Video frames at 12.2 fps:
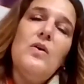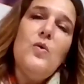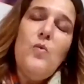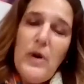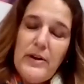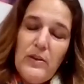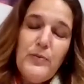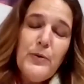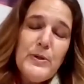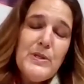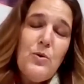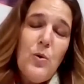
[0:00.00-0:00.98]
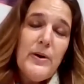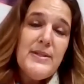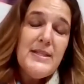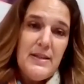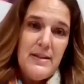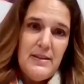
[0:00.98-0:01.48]
one of the first
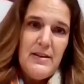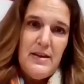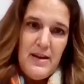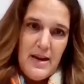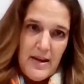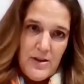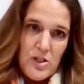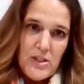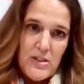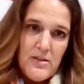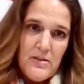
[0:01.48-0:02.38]
courts in the nation